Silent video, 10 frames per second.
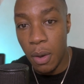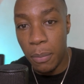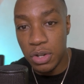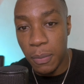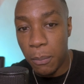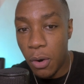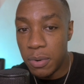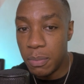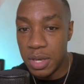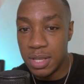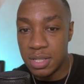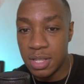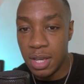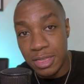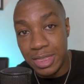But the problem
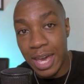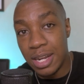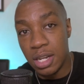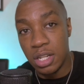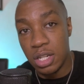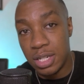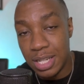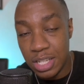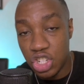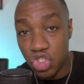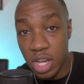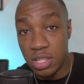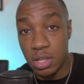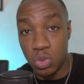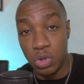is, then these
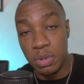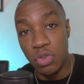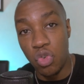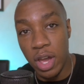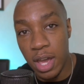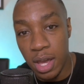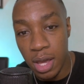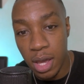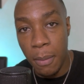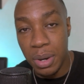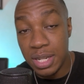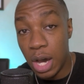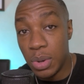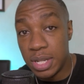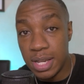stressors would be rare. But
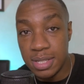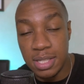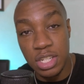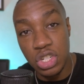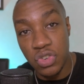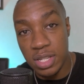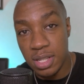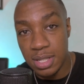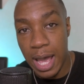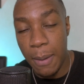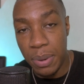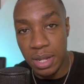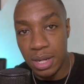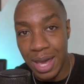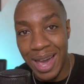nowadays, these stressors are
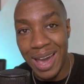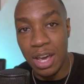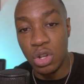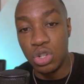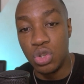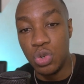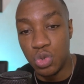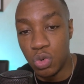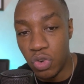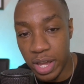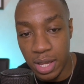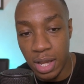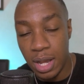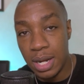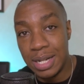happening at an unusual rate,
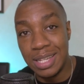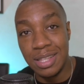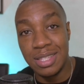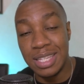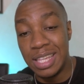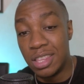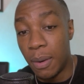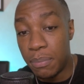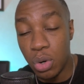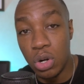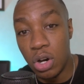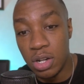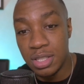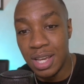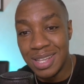leading to either
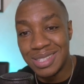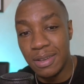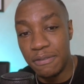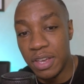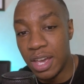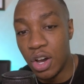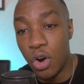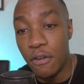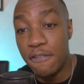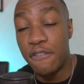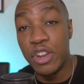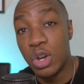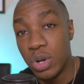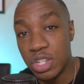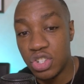prolonged, severe, or
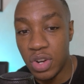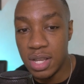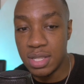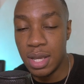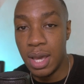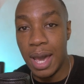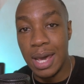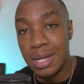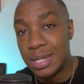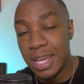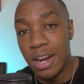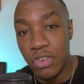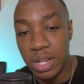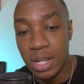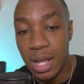frequent stress. And
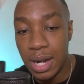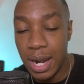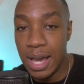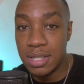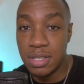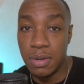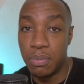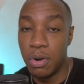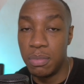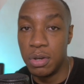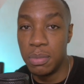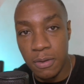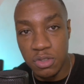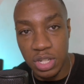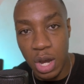therein lies the problem.
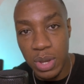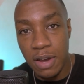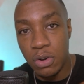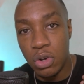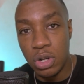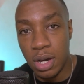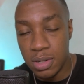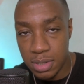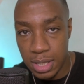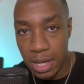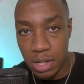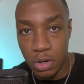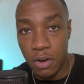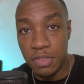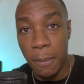So now we have a good
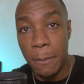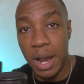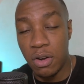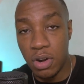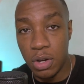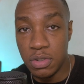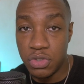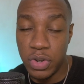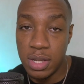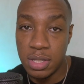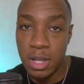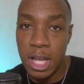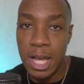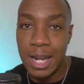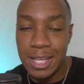understanding of the background of stress.
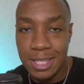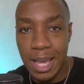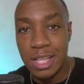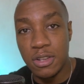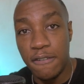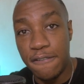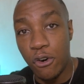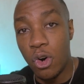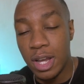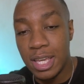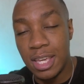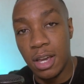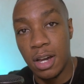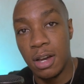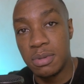Let's get into four
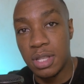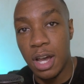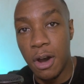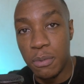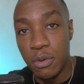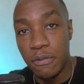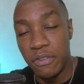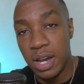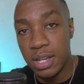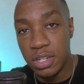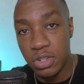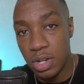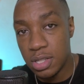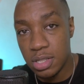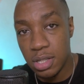key herbs to help you fight
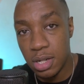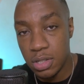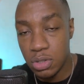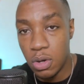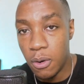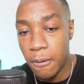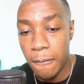stress. Let's go.